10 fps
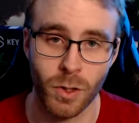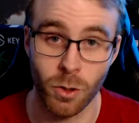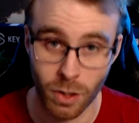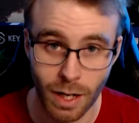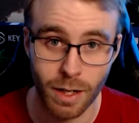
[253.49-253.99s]

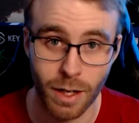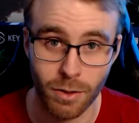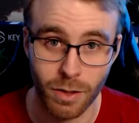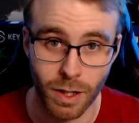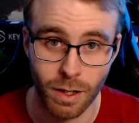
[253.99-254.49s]
Good luck
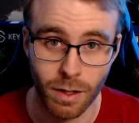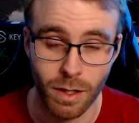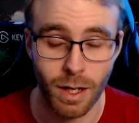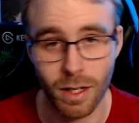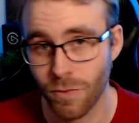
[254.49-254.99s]
out there,
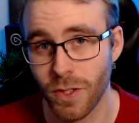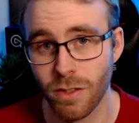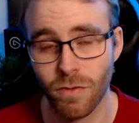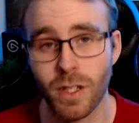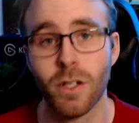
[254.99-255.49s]
and if
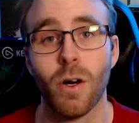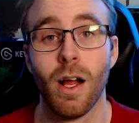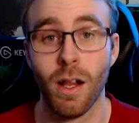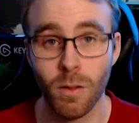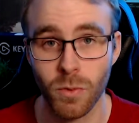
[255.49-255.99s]
this video
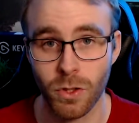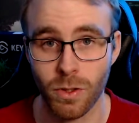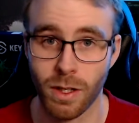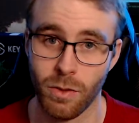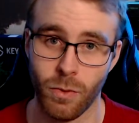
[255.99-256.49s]
helped you
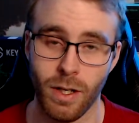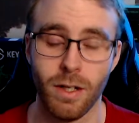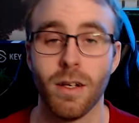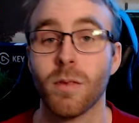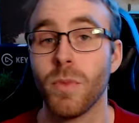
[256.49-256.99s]
in any way,
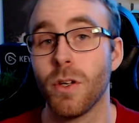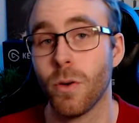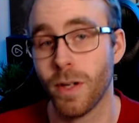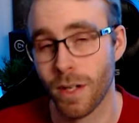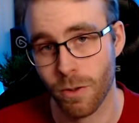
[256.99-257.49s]
let me
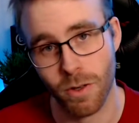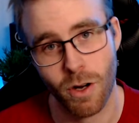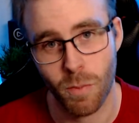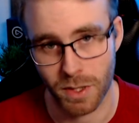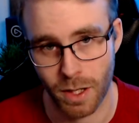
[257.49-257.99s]
know down in the
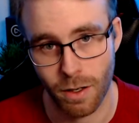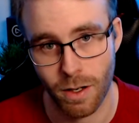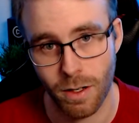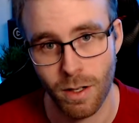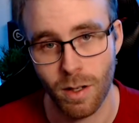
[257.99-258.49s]
comment area,